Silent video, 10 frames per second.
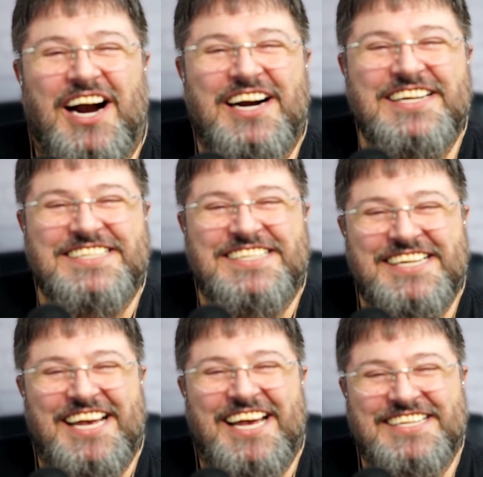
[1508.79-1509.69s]

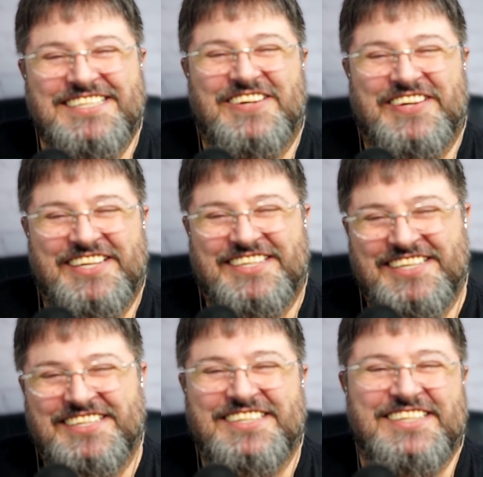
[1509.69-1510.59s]

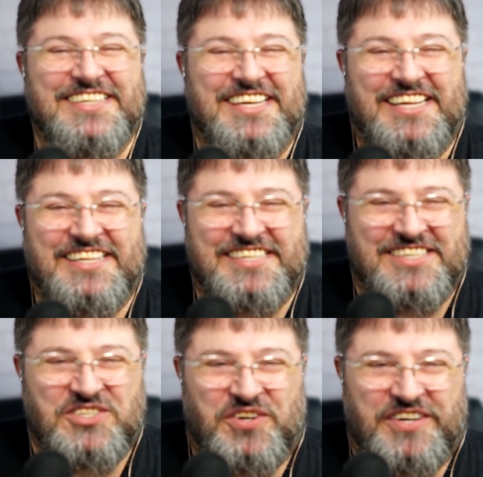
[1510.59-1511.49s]
rcx.it and there's a
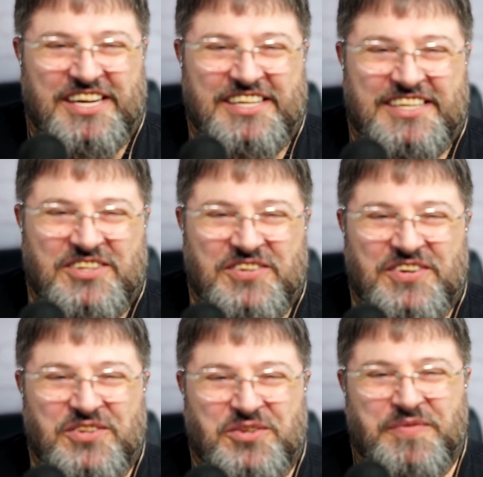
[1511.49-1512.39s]
shortcut to
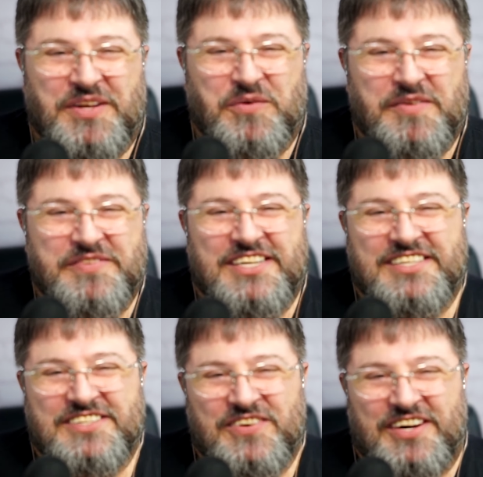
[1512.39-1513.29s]
go to my website.
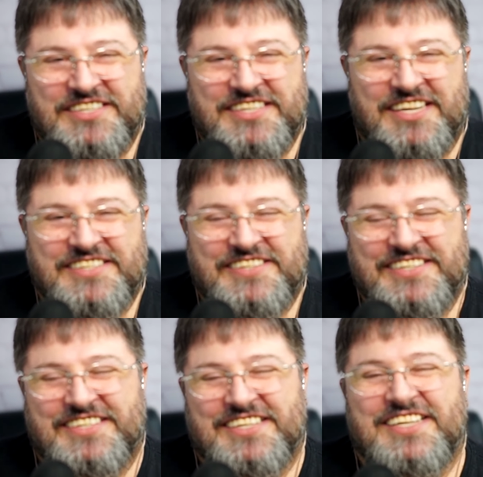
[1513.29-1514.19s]
So
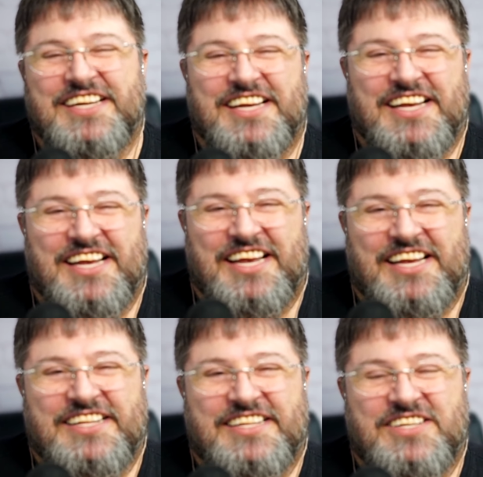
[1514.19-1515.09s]
rcx.it,
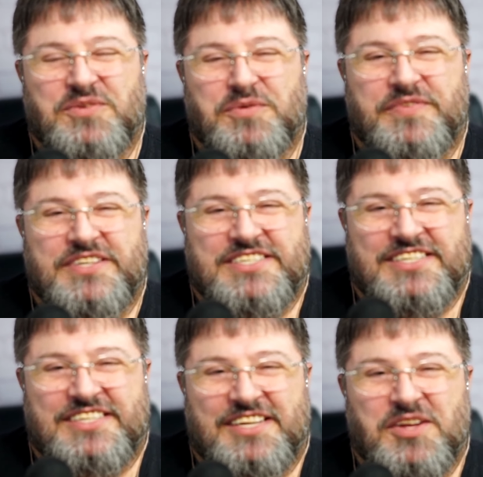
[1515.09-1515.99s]
and you visit
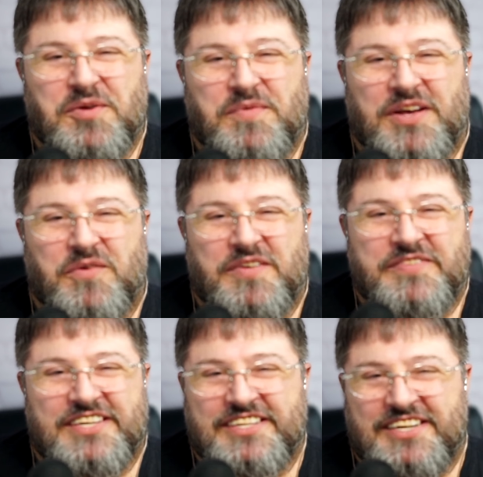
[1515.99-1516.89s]
uh, my
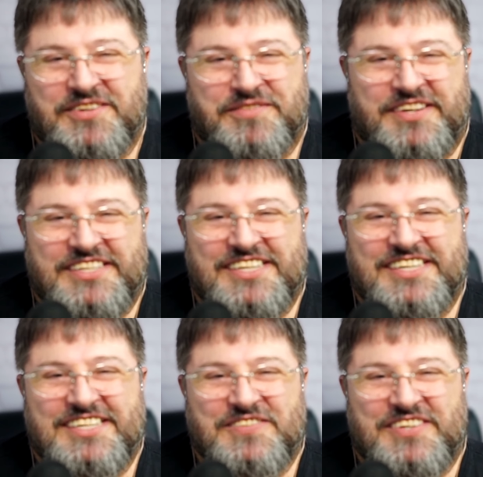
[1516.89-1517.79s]
website. There you find the
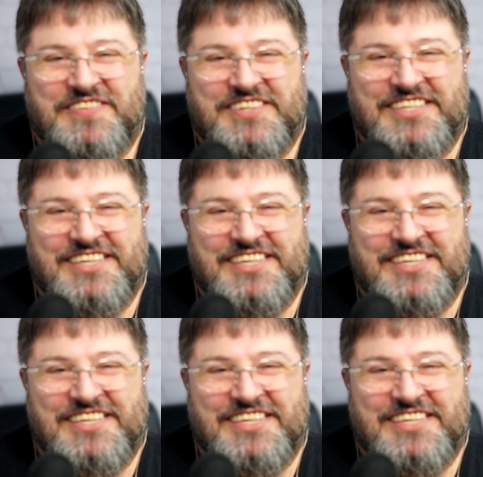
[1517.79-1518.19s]
links for everything